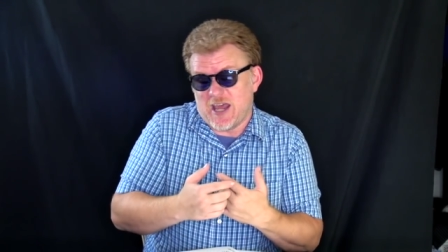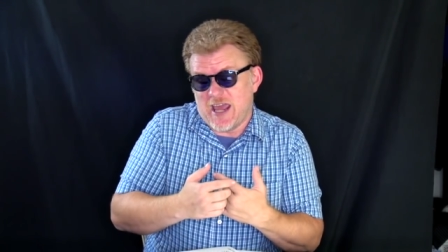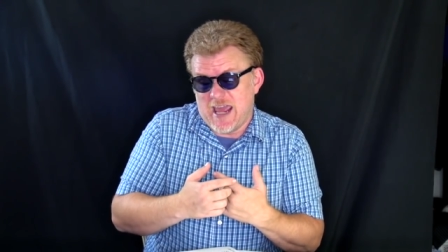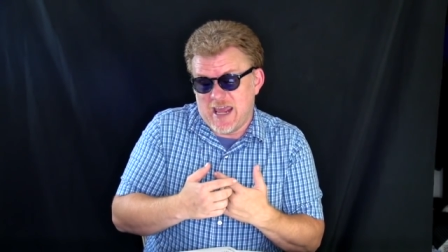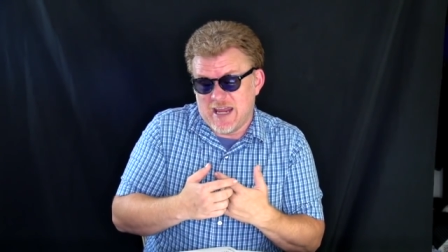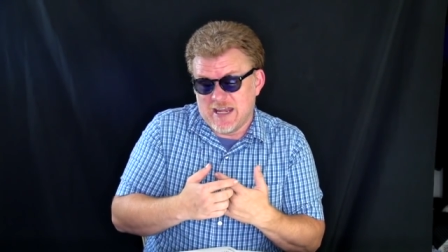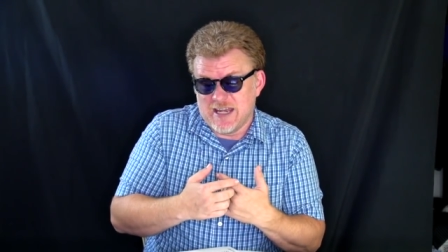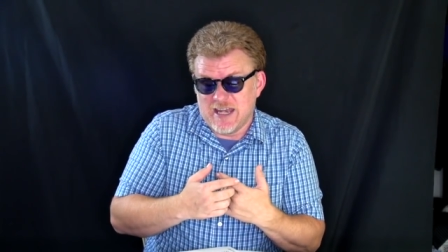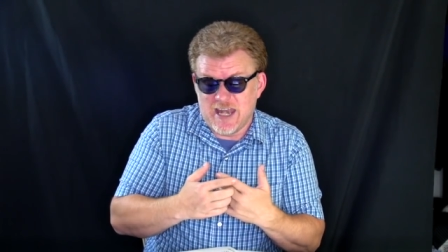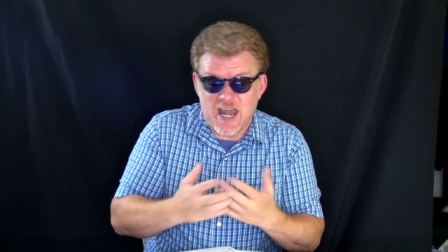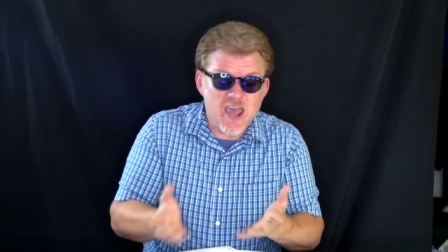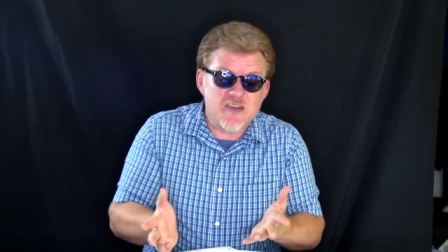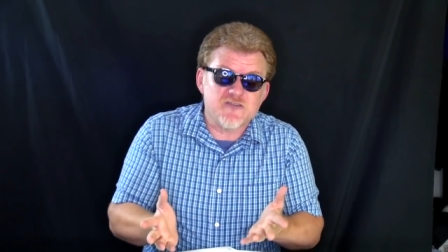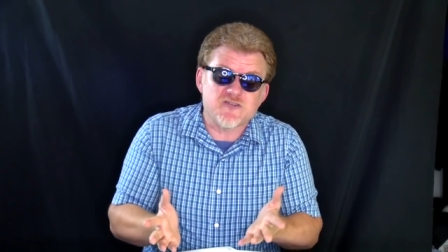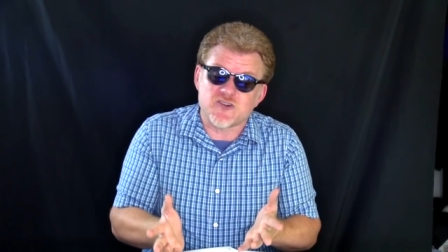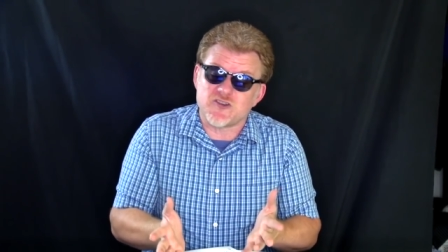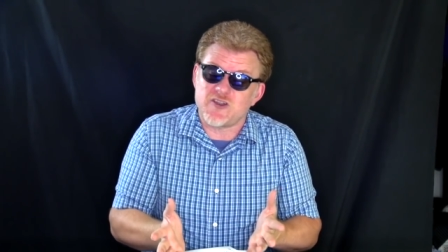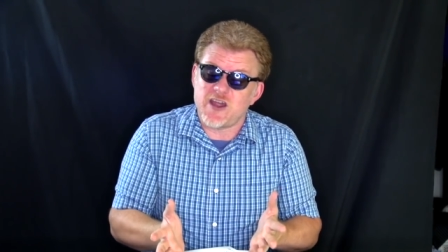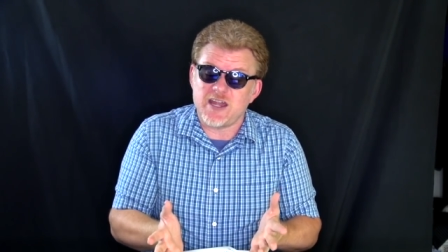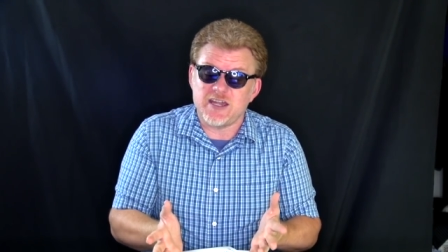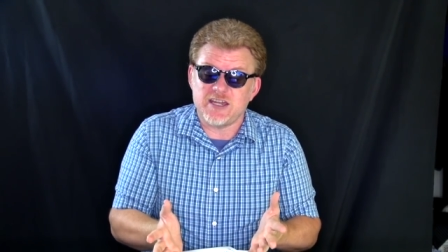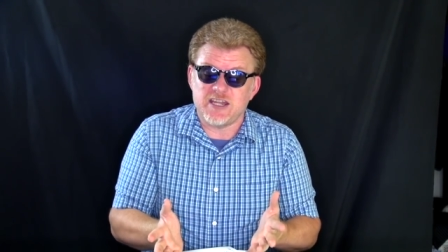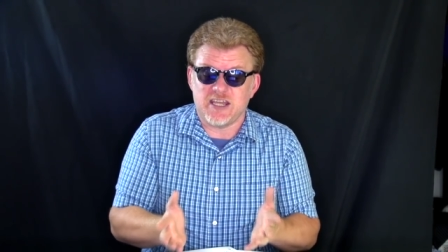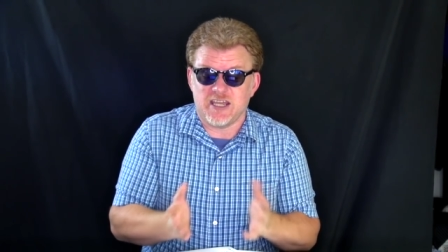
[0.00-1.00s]
a
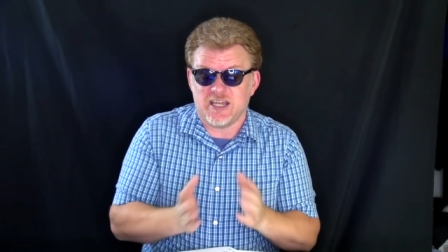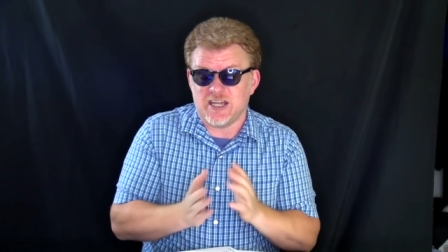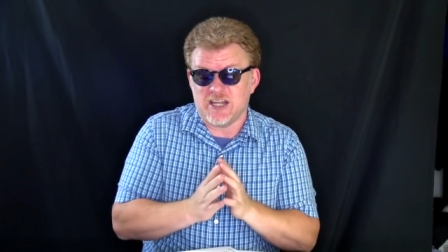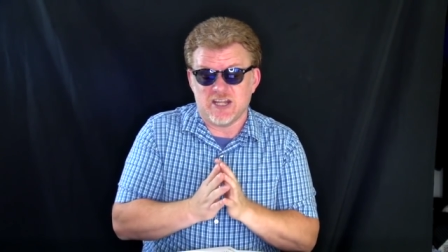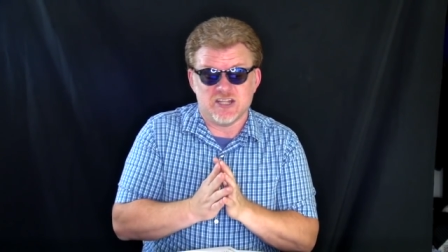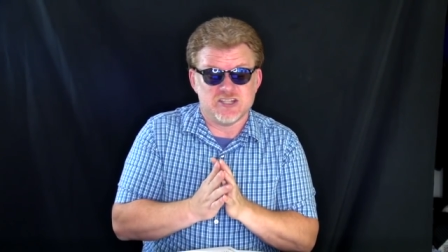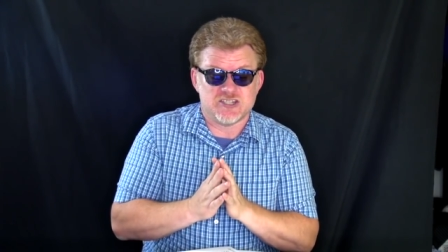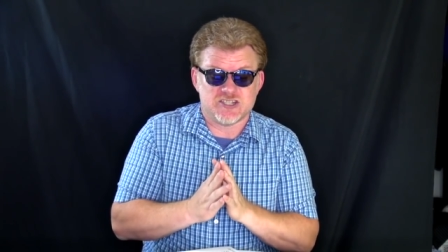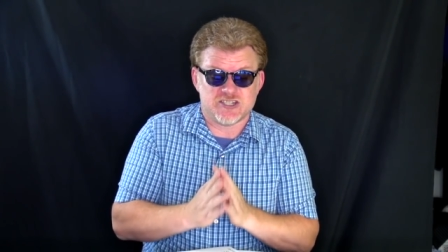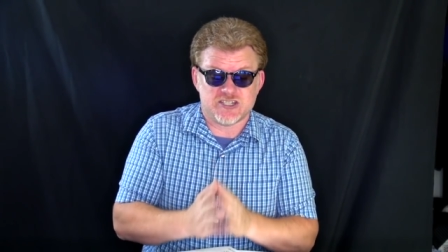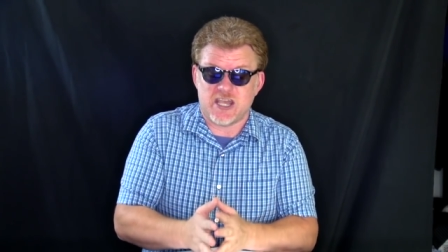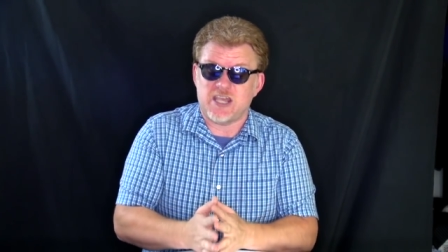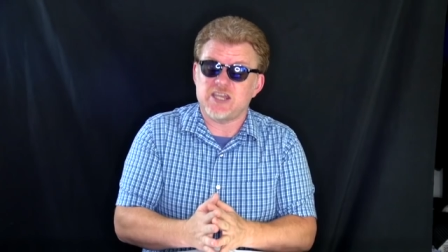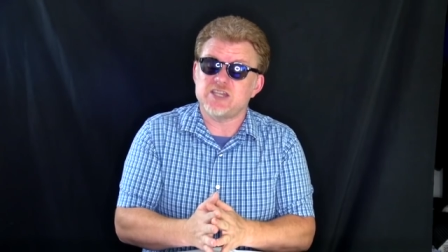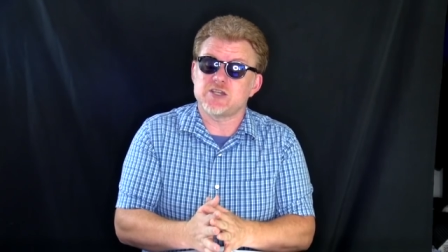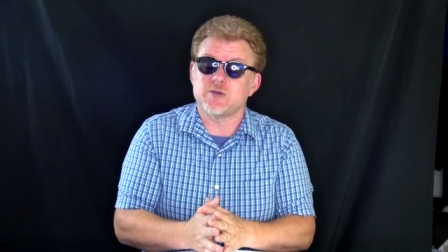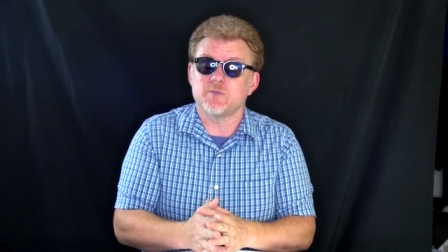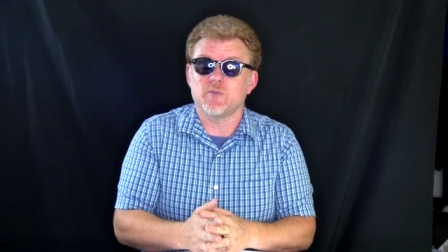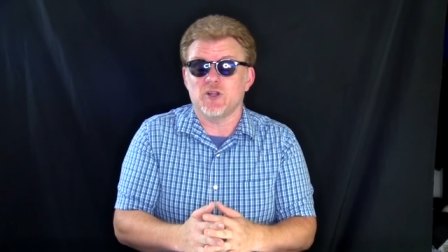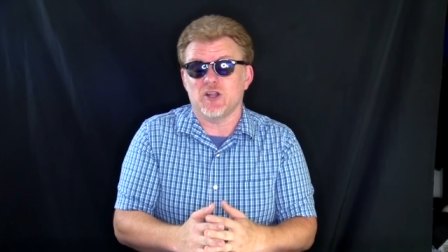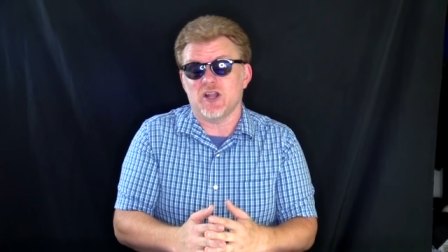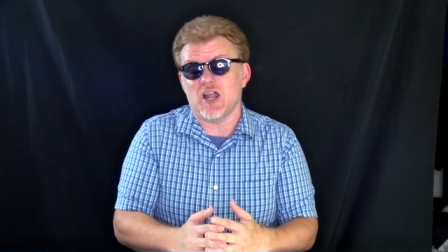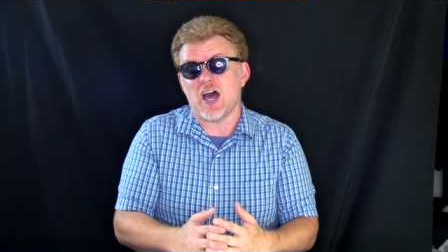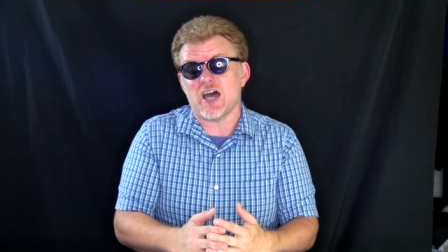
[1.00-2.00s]
never-ending and
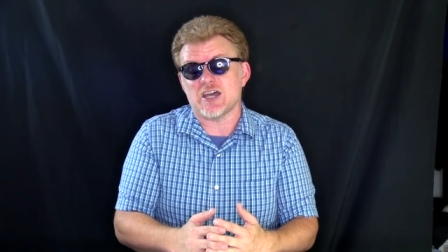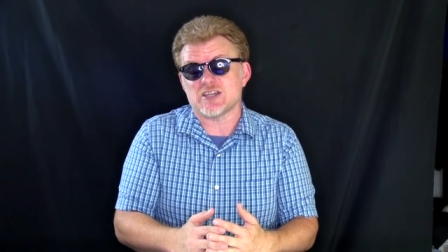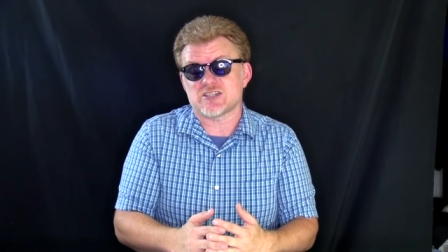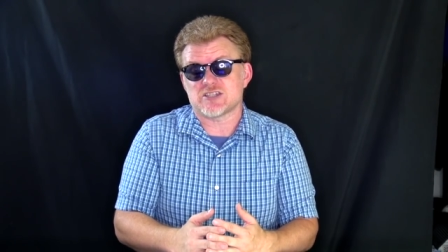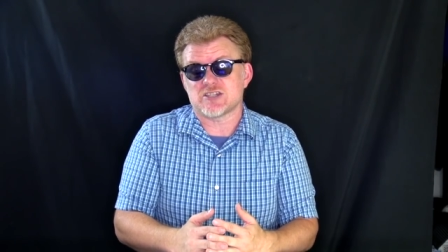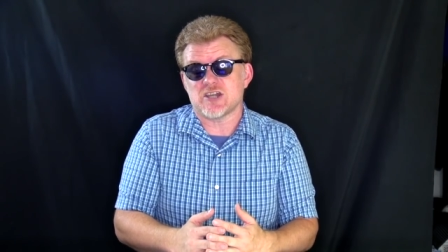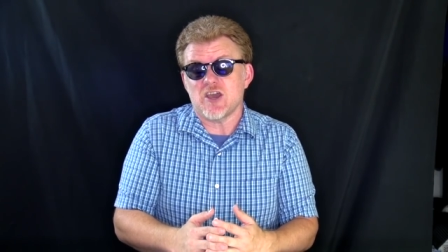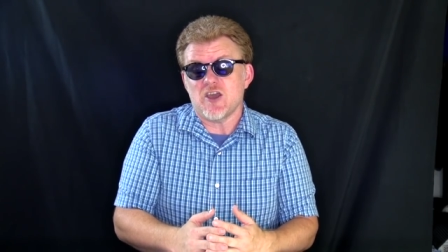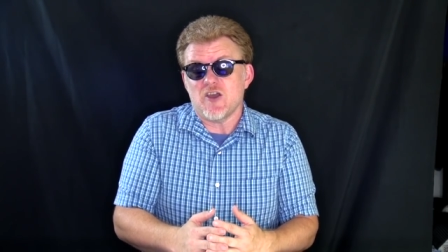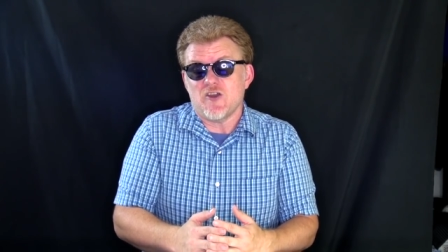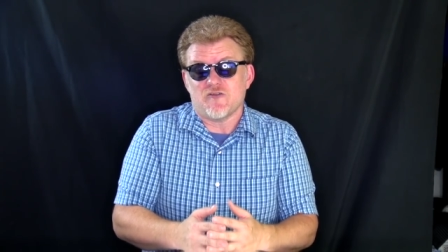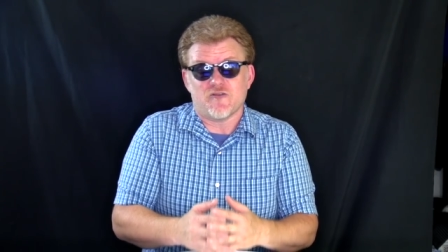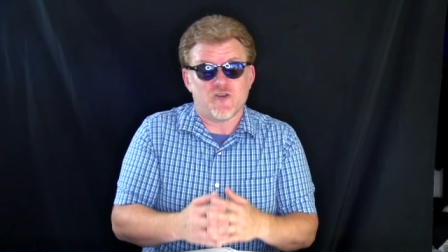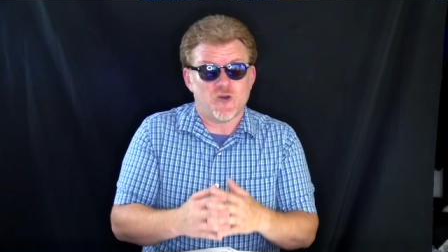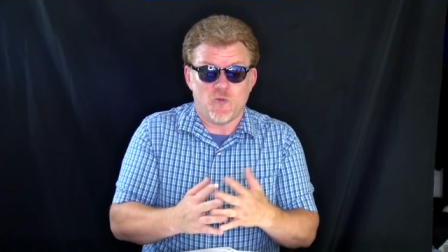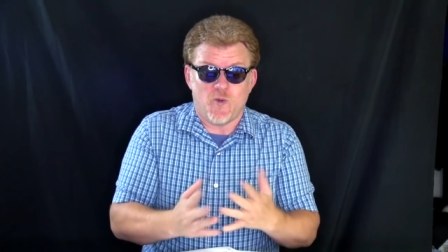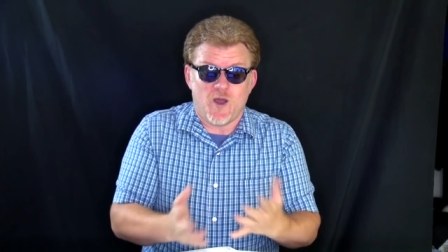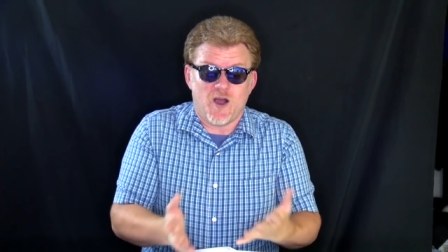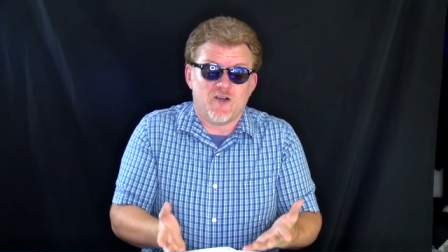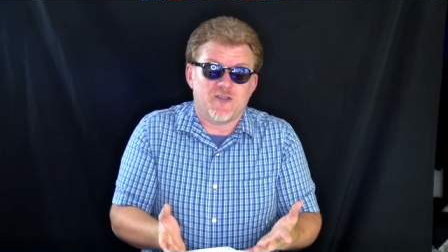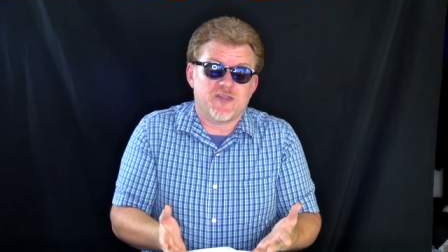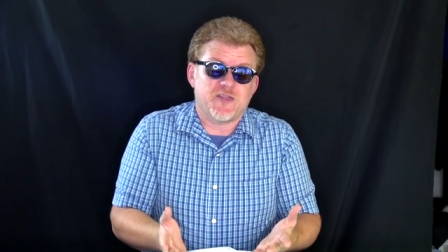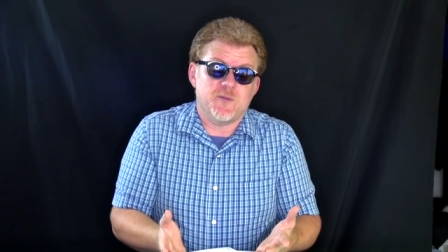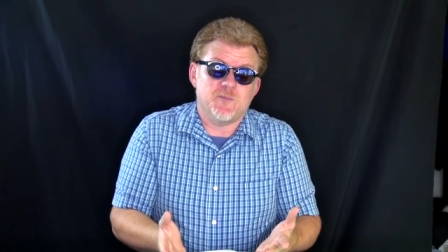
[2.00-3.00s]
insatiable lust for
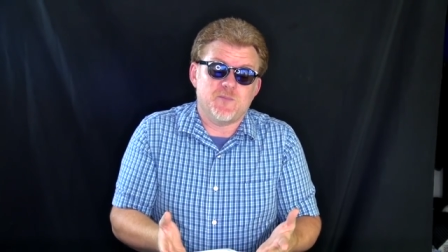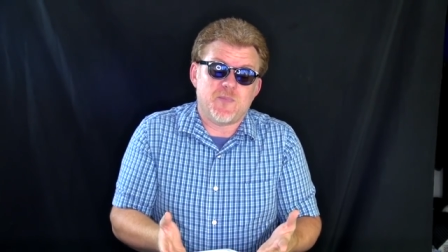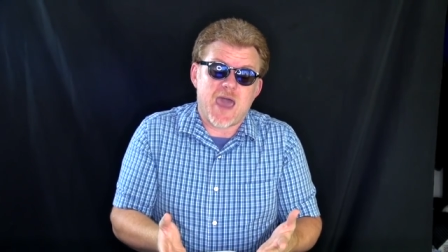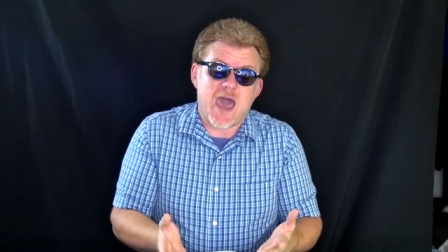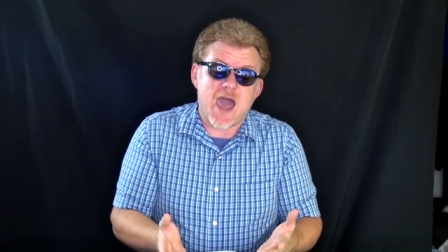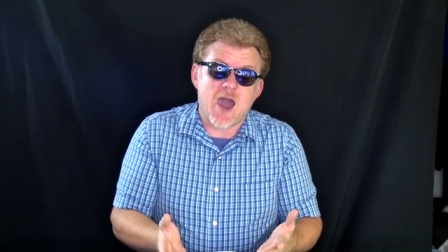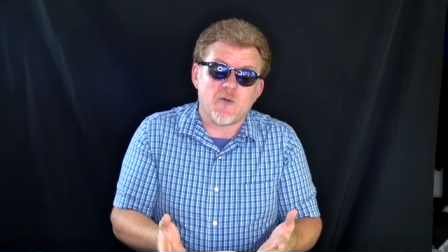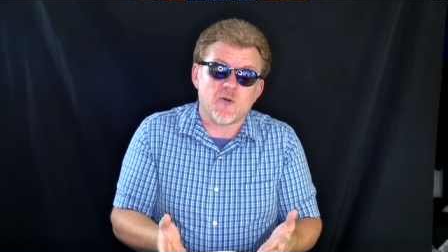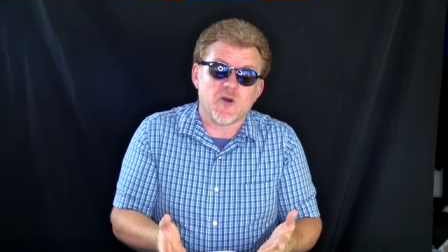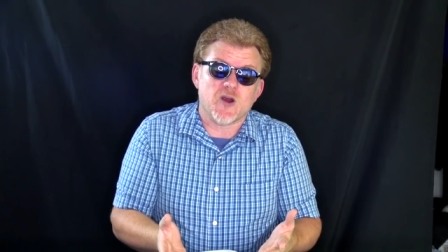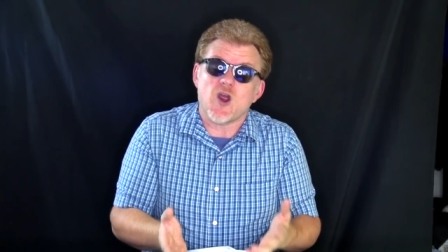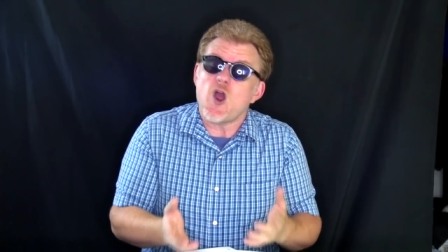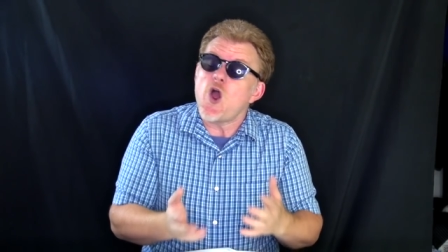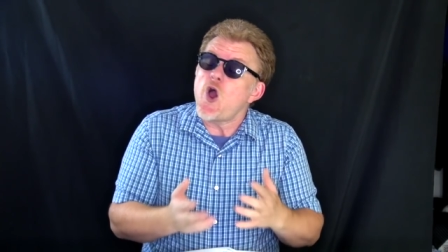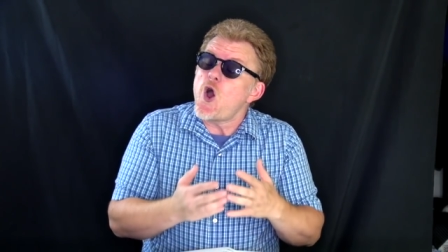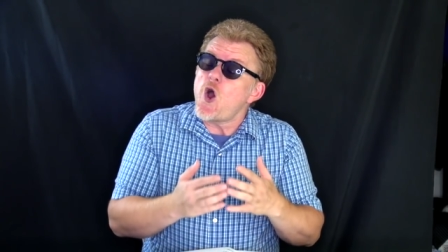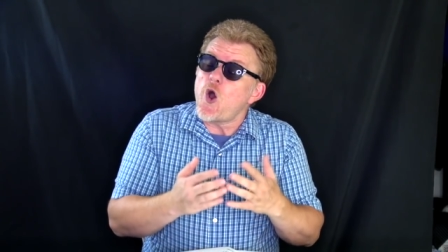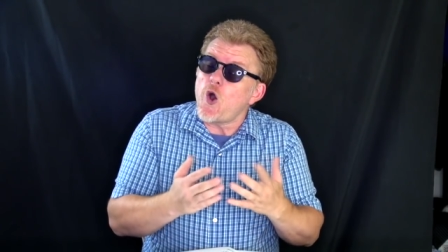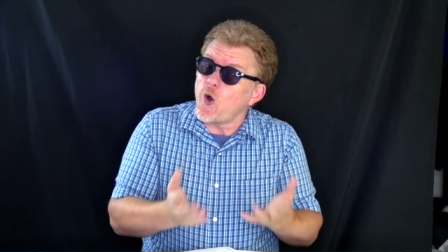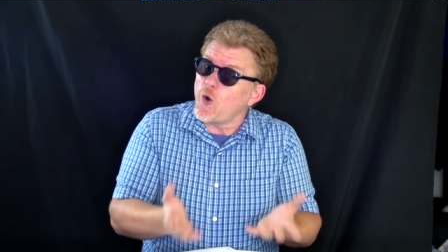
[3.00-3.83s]
wealth and power